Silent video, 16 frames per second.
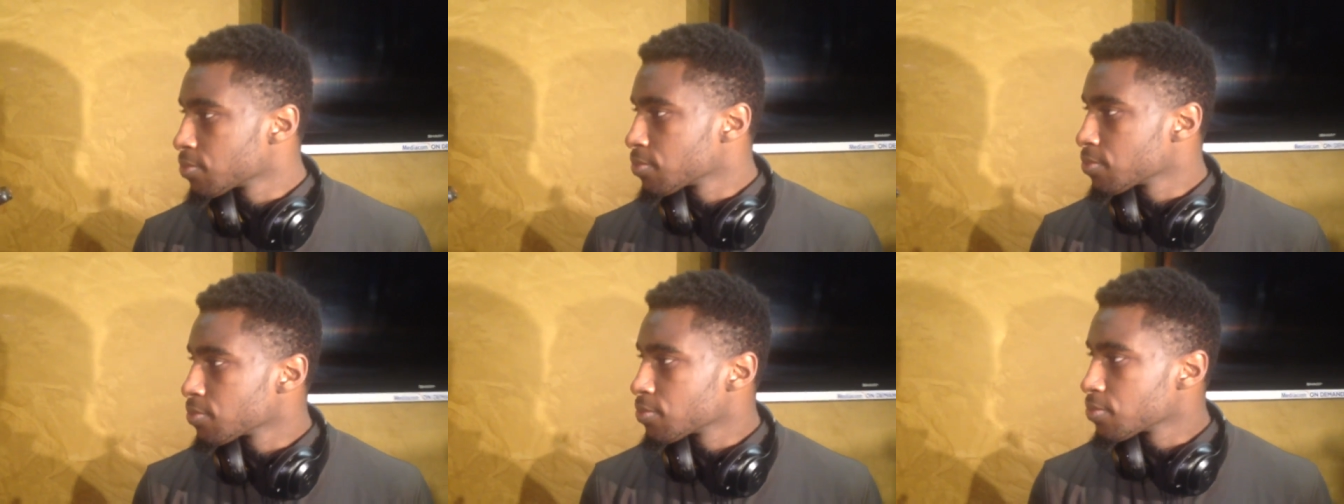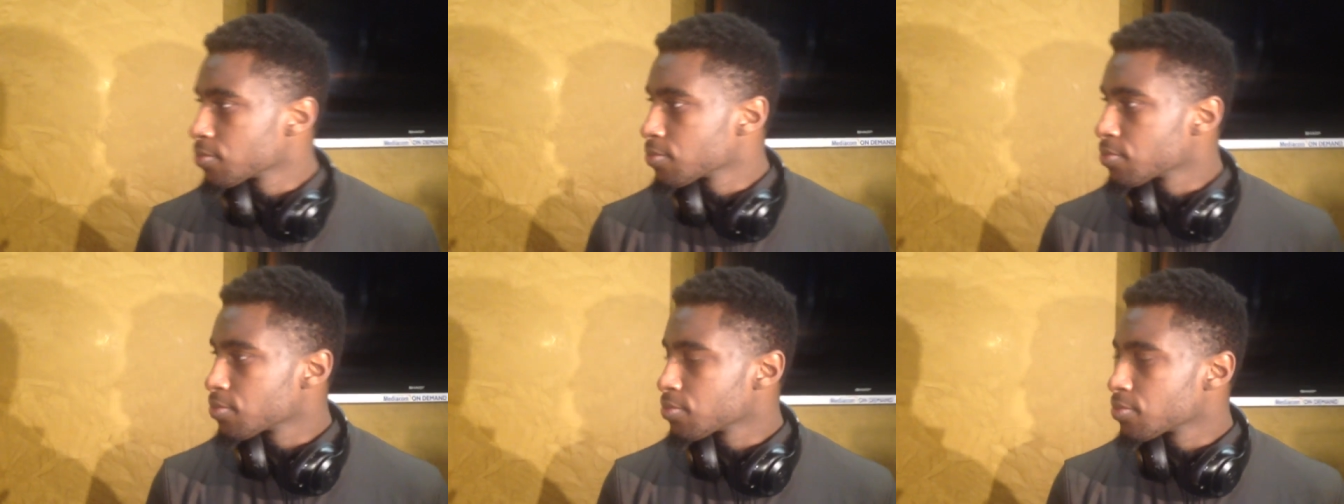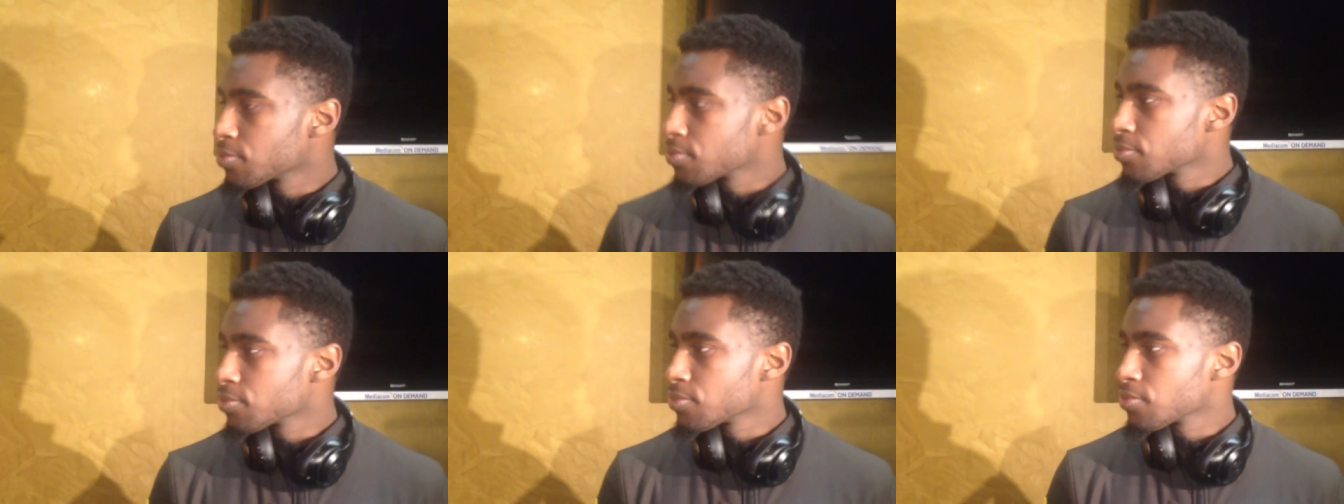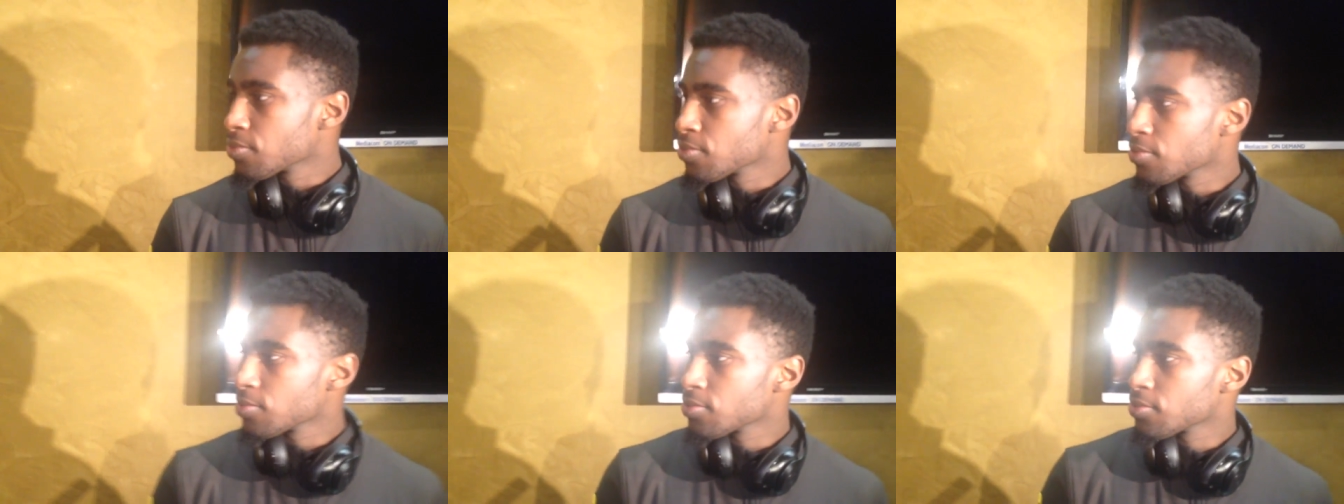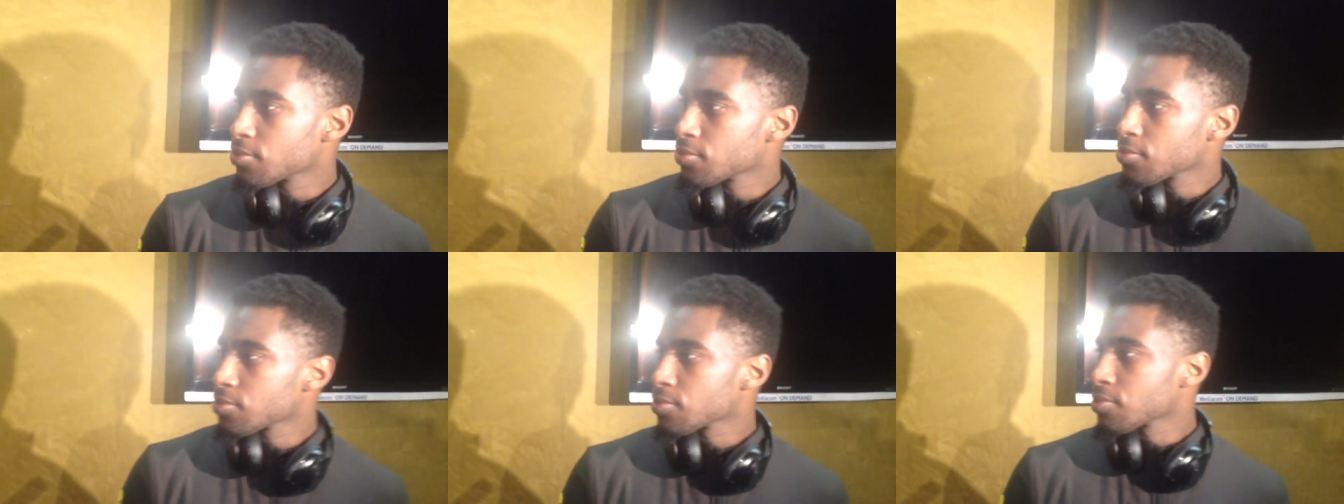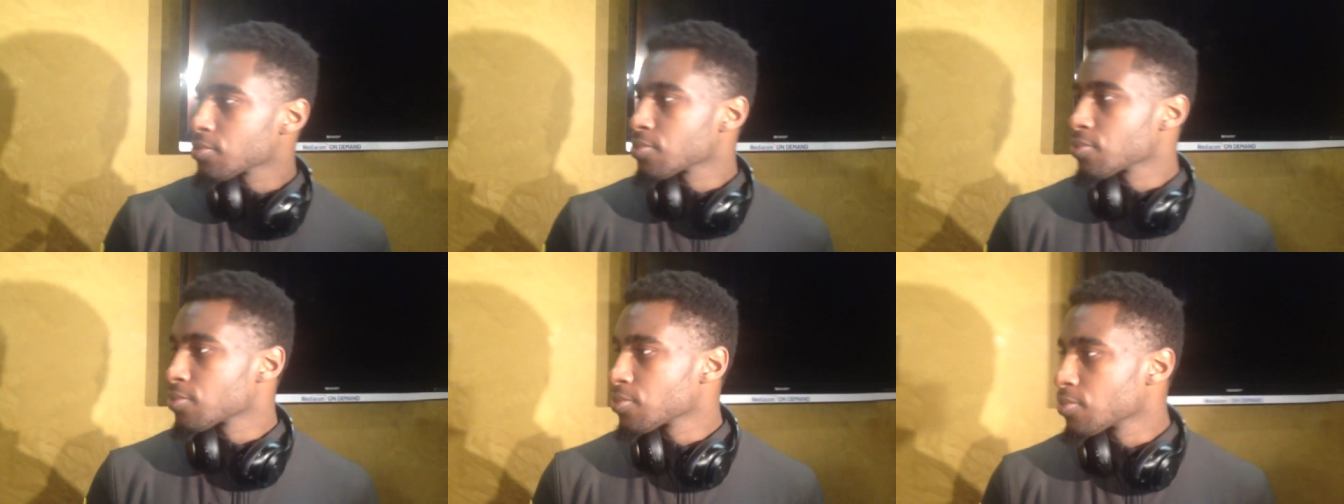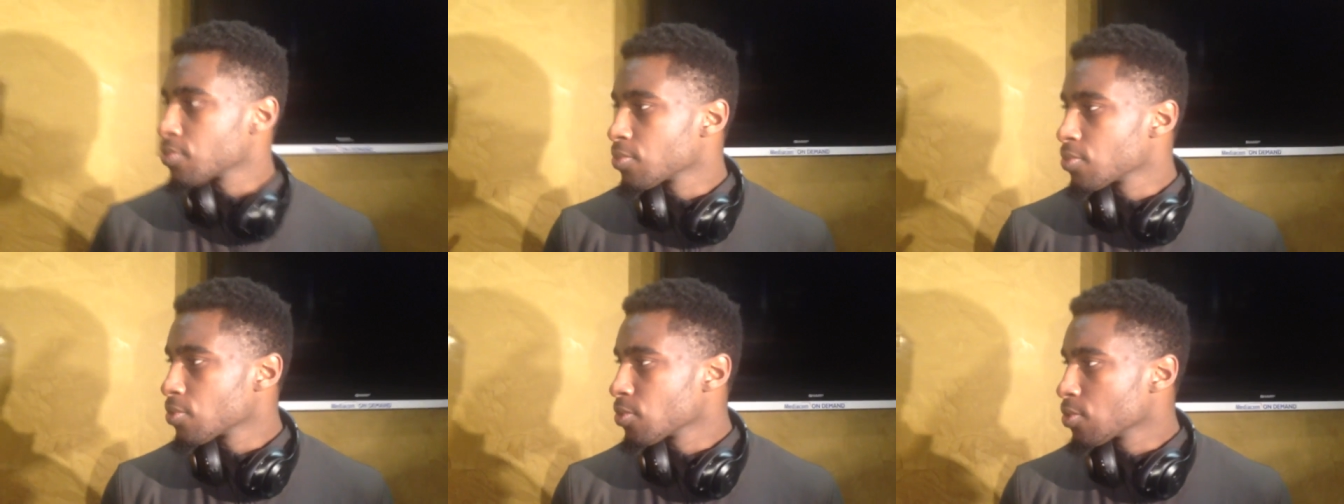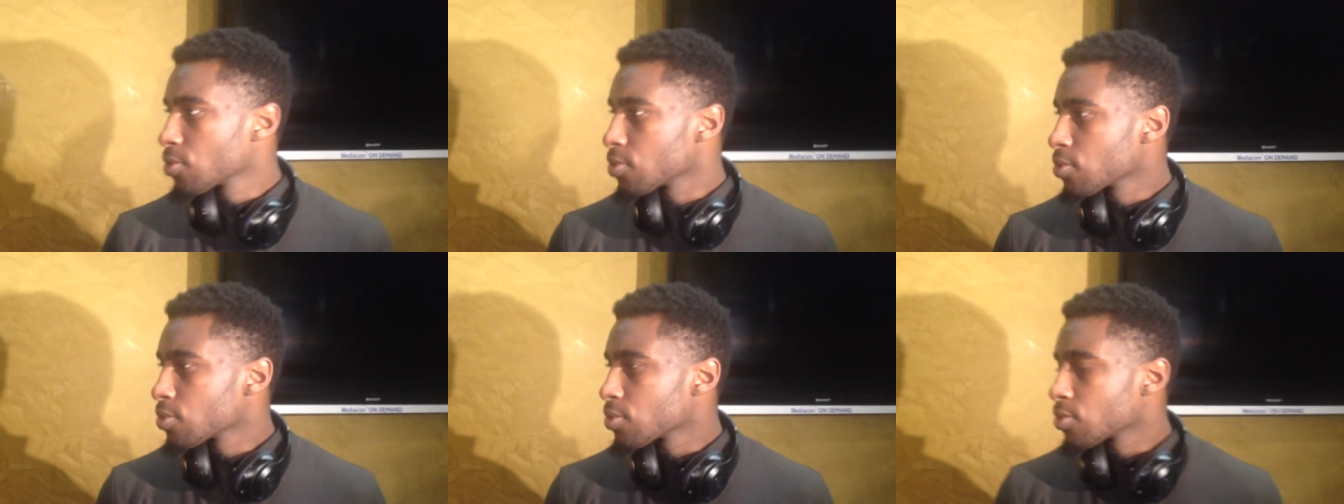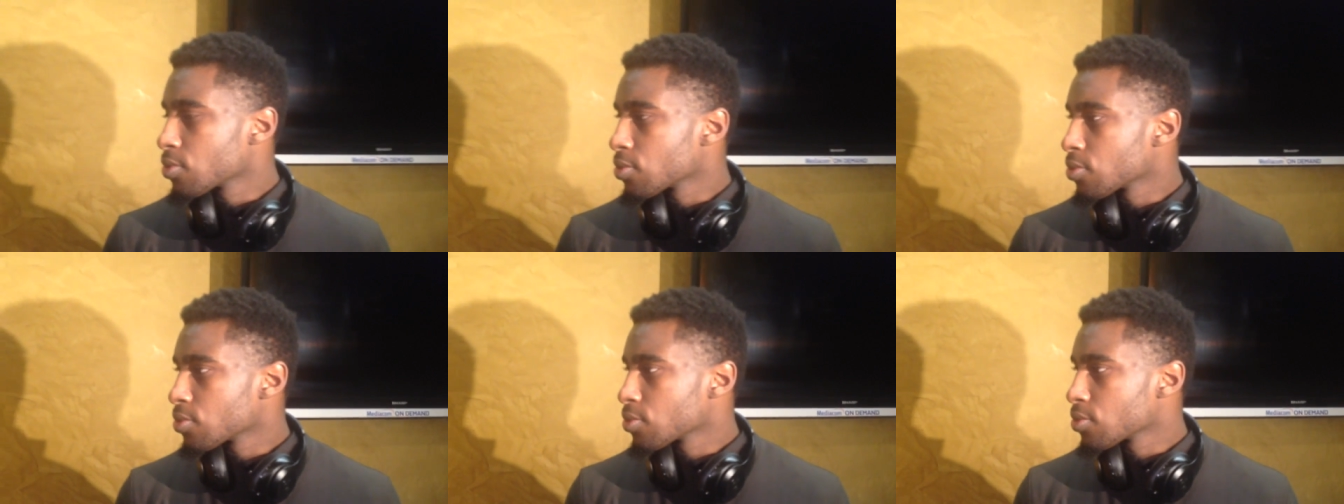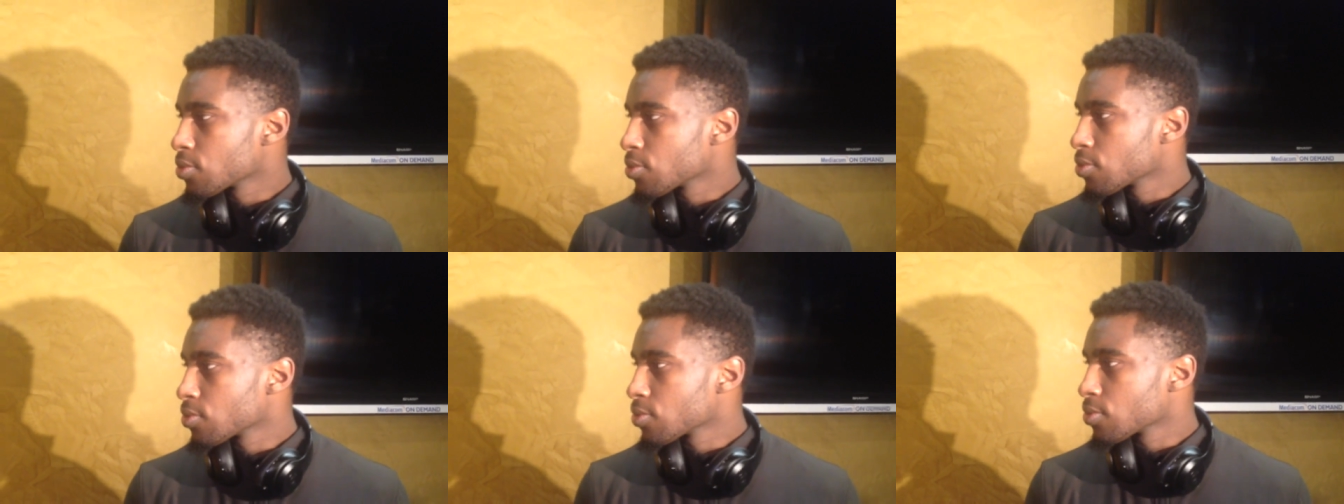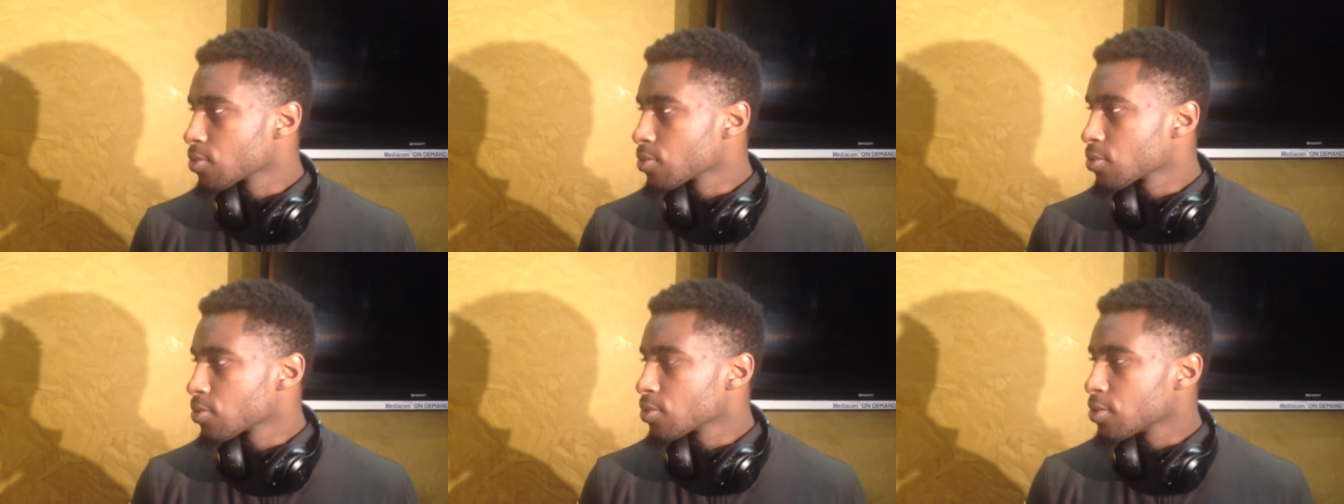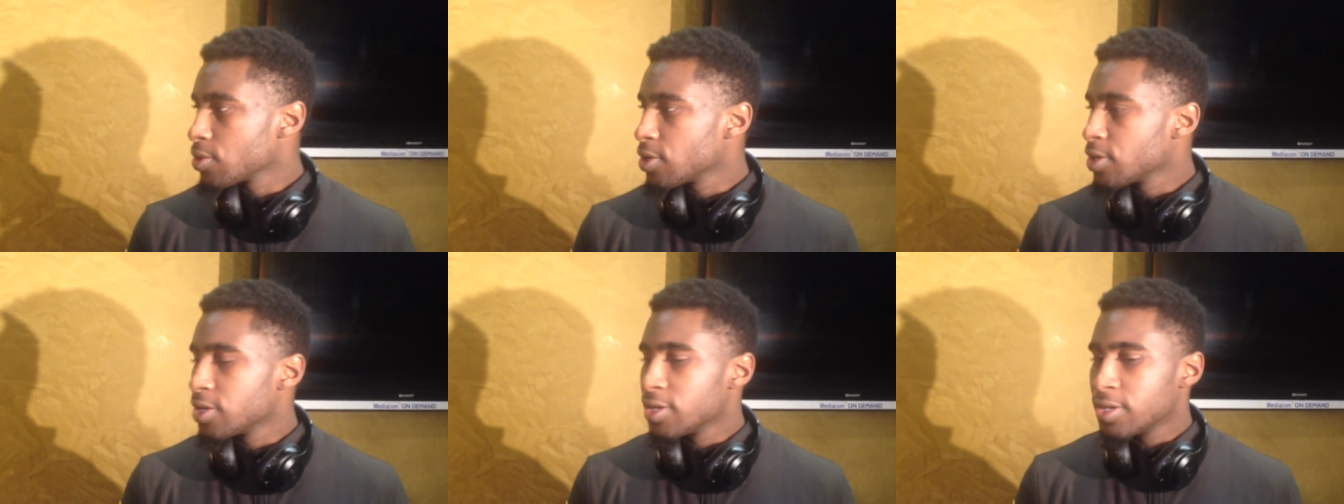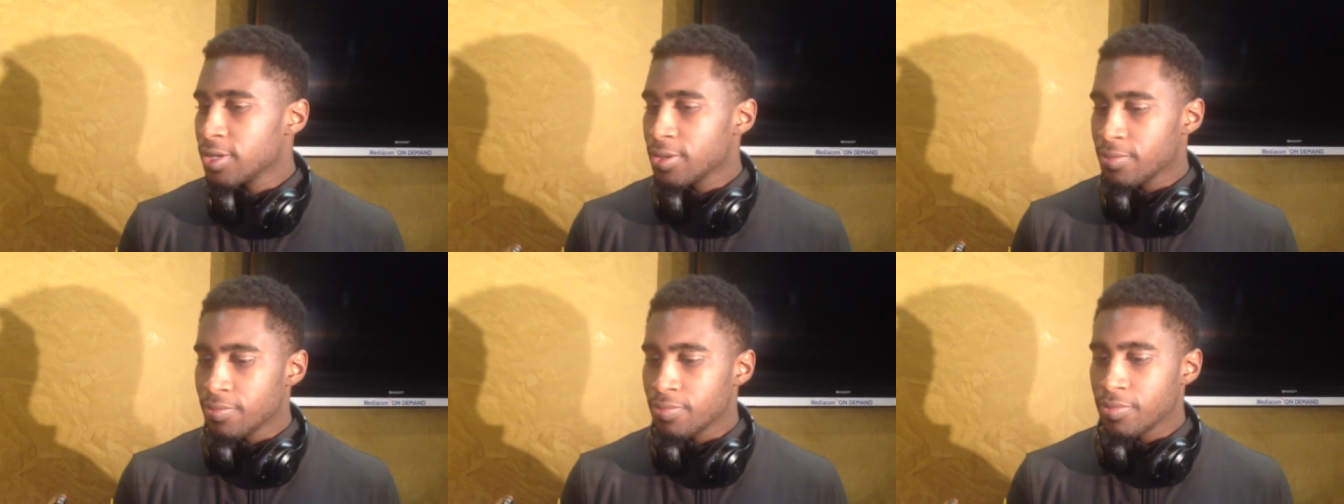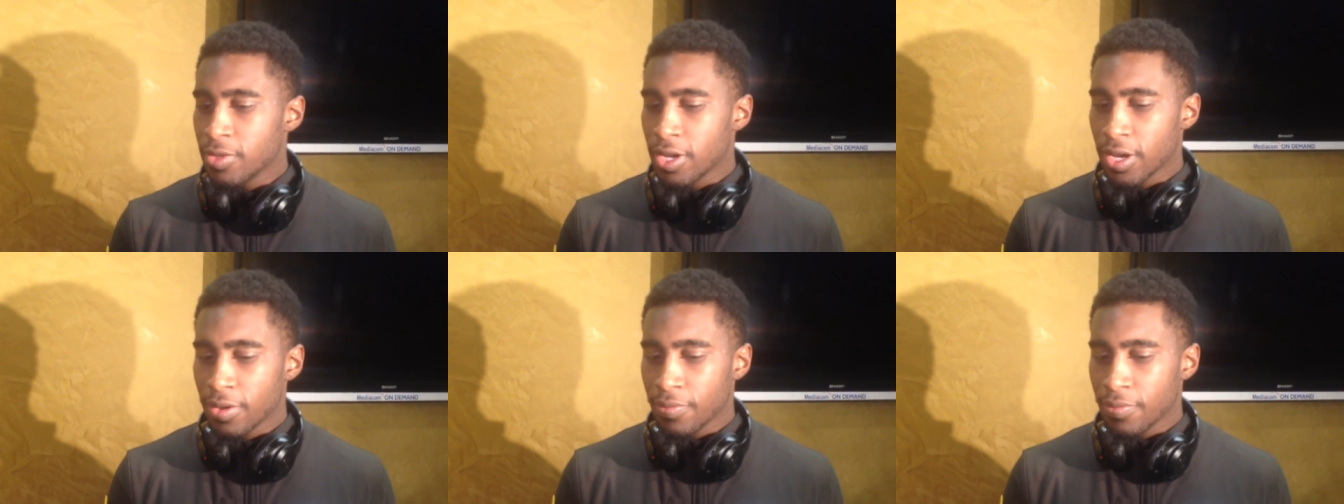bridge you guys to within three, and then, Yeah, you had uh, that three-point shot, and then Woodbury comes up and